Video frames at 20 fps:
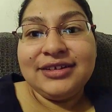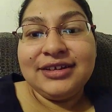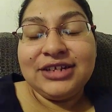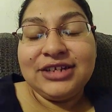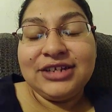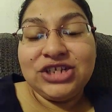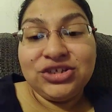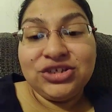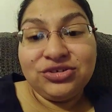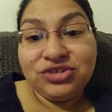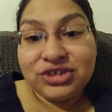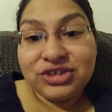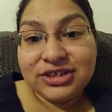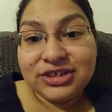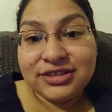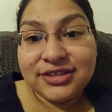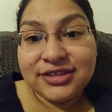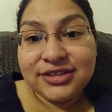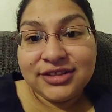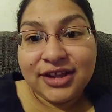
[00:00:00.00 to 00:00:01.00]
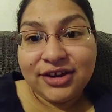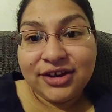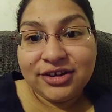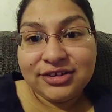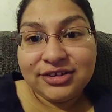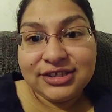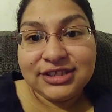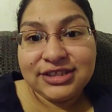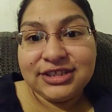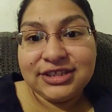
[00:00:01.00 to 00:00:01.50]
children that are
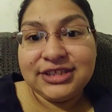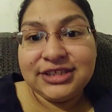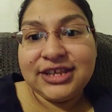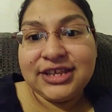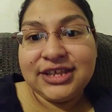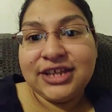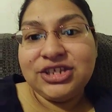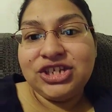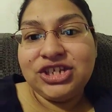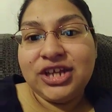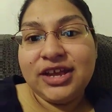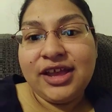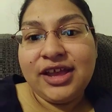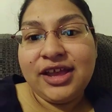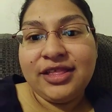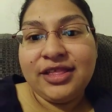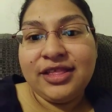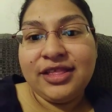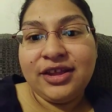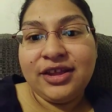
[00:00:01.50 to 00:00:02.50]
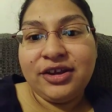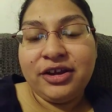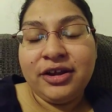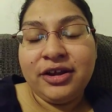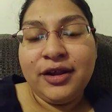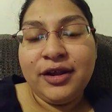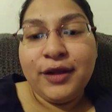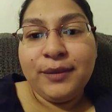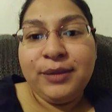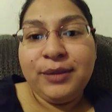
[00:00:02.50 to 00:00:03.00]
using this hashtag and that are
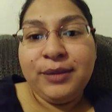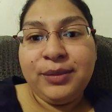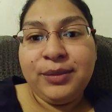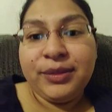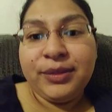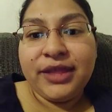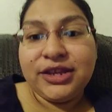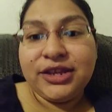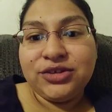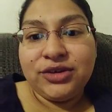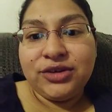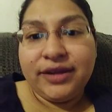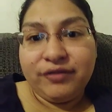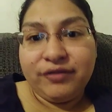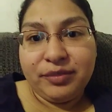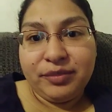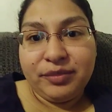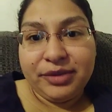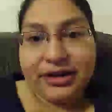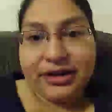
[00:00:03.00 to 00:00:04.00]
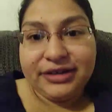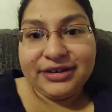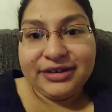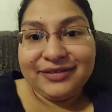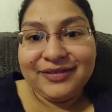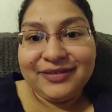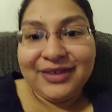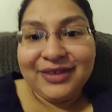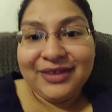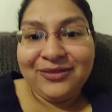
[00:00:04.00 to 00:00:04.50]
people that don't have a brain.
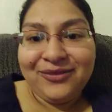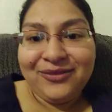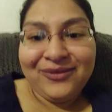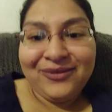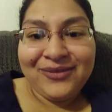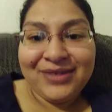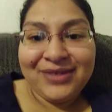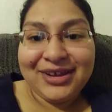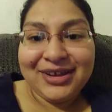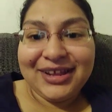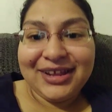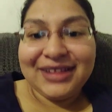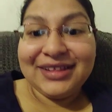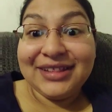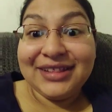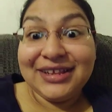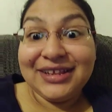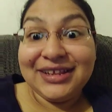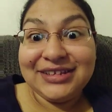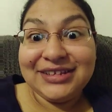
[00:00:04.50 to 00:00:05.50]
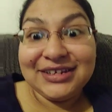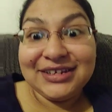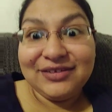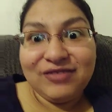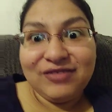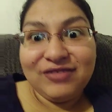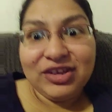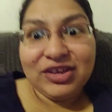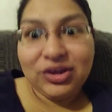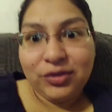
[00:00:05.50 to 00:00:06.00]
I'm like, what? And then they did a
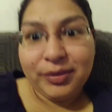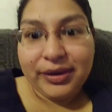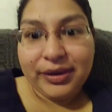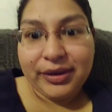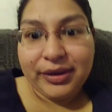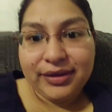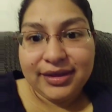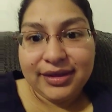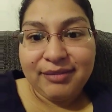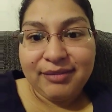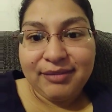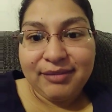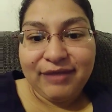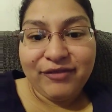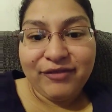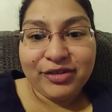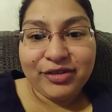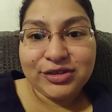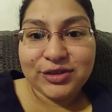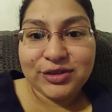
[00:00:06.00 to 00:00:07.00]
video about him. I felt